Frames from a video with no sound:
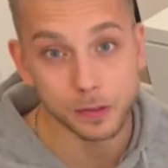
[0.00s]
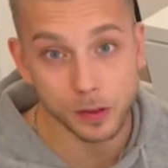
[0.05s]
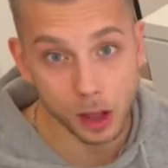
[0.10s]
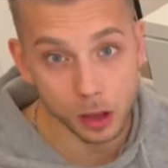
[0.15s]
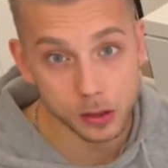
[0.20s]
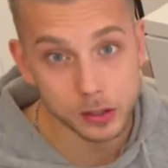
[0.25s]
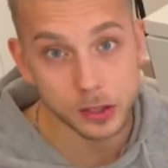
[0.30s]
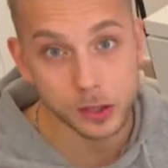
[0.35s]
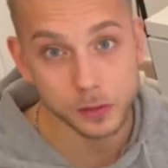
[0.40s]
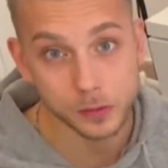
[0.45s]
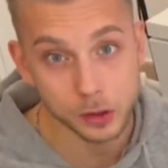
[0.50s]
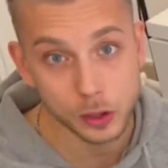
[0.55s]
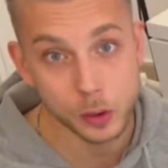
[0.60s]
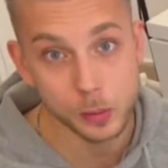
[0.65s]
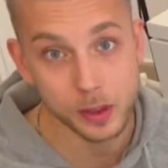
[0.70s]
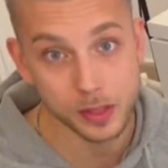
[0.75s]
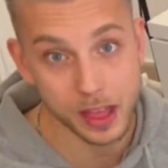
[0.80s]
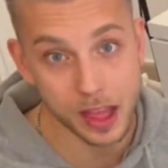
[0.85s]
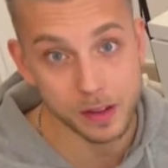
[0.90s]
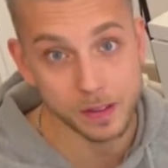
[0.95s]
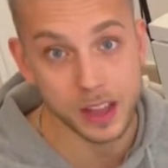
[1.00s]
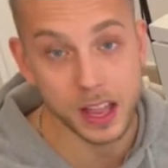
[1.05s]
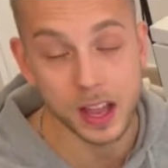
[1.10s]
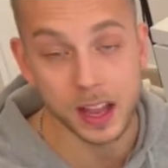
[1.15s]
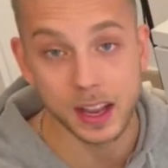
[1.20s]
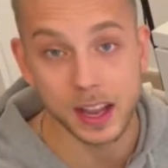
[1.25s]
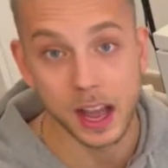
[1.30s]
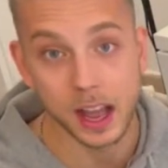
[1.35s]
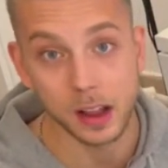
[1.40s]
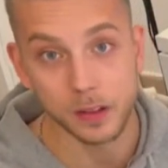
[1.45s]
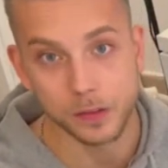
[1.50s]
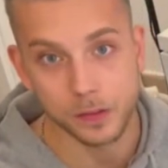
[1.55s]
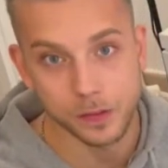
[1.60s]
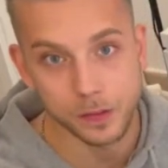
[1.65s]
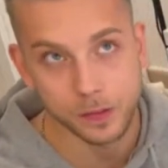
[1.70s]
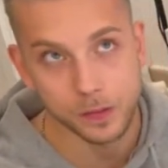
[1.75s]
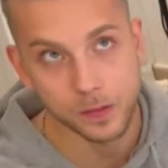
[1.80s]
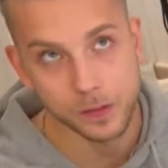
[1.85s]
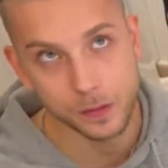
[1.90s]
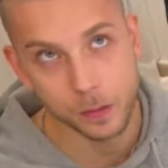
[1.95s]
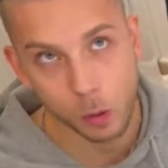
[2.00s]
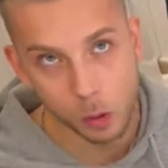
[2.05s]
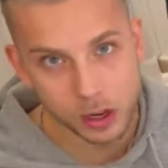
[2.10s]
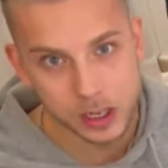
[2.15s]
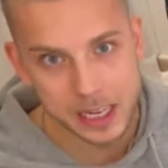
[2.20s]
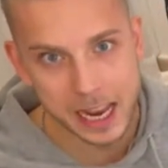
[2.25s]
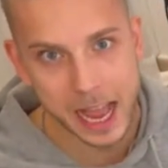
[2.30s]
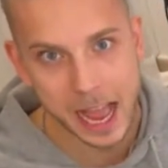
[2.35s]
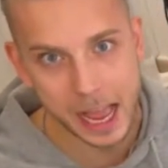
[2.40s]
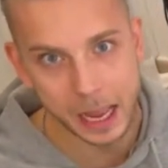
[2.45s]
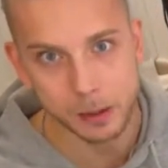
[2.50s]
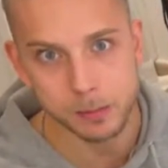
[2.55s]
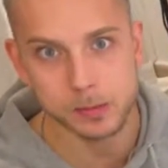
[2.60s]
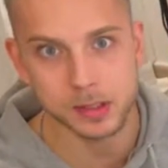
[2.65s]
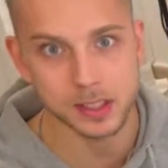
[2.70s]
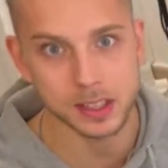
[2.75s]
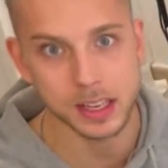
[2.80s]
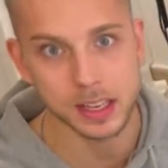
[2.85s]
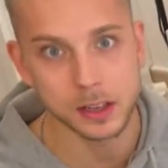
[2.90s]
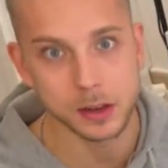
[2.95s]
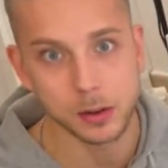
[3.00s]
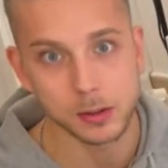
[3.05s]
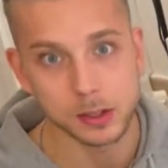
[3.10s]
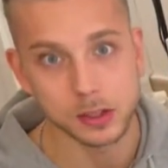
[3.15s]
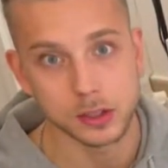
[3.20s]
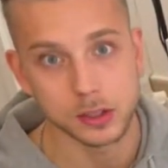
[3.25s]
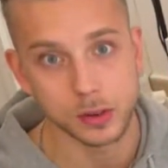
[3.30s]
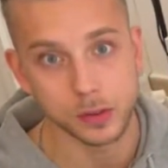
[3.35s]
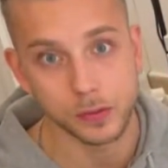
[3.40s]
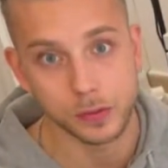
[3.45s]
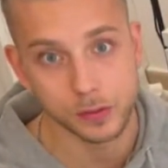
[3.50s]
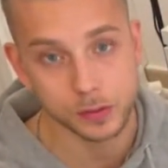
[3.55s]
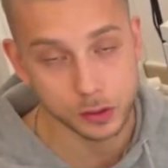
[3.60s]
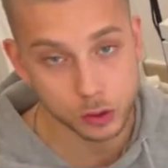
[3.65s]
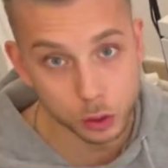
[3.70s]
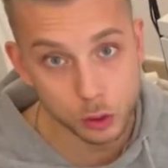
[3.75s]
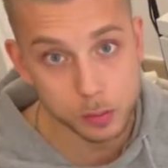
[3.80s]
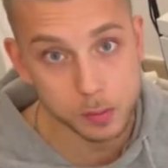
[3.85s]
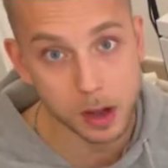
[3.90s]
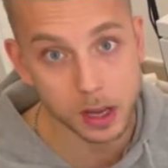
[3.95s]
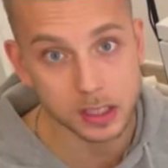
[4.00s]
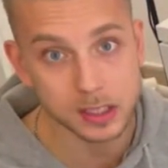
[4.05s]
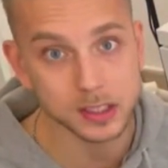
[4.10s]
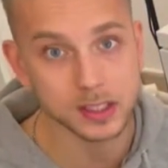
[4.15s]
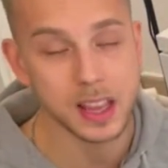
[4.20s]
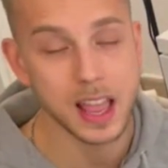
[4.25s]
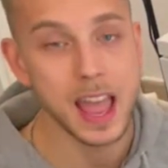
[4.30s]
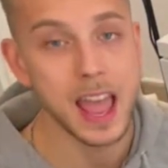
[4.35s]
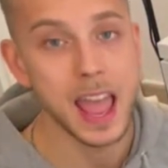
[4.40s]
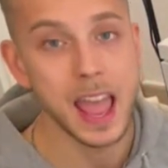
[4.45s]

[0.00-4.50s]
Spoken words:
also flew with Avianca 4 times in those 2 months,